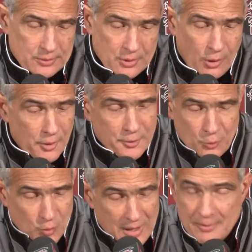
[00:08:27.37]
Gardner
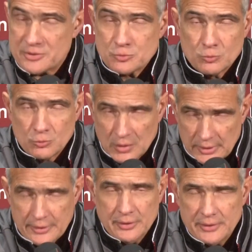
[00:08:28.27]
Webb is
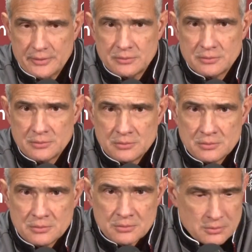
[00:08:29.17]
really good.
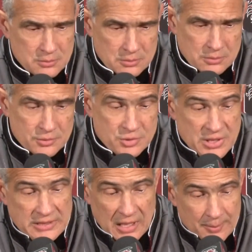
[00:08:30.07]

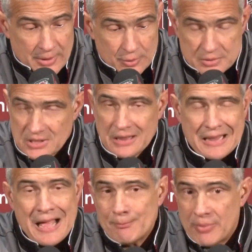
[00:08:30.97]
GW is a
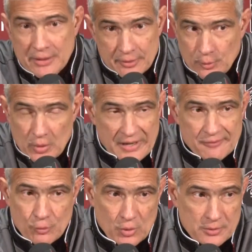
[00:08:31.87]
lot better than what
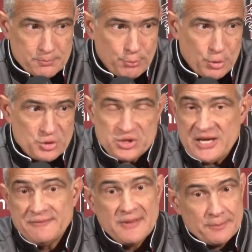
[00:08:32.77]
everyone
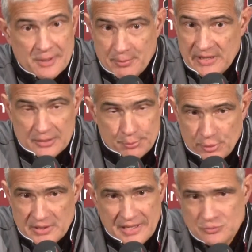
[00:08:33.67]
perceived them to be in the
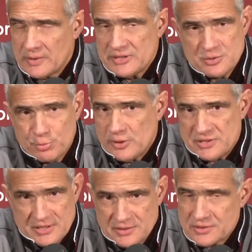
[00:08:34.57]
preseason. That's why these
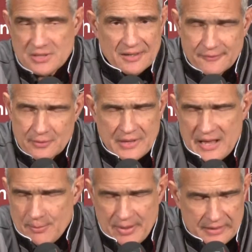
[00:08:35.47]
preseason stuff, you
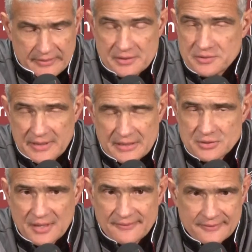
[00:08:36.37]
can't pay attention to that
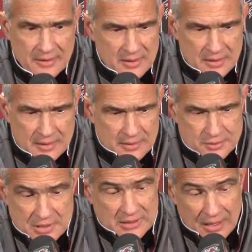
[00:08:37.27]
stuff.
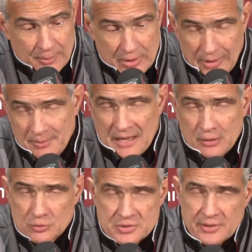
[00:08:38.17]
GW, I'm not
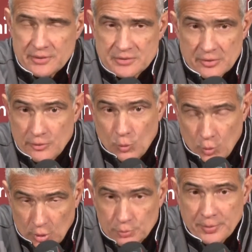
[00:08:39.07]
going to sit here and tell you they're
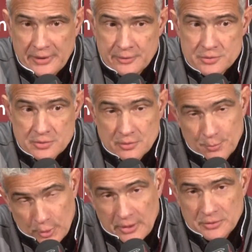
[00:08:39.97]
world beaters. They're a
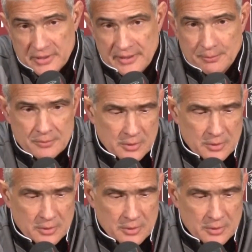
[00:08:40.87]
pretty good team.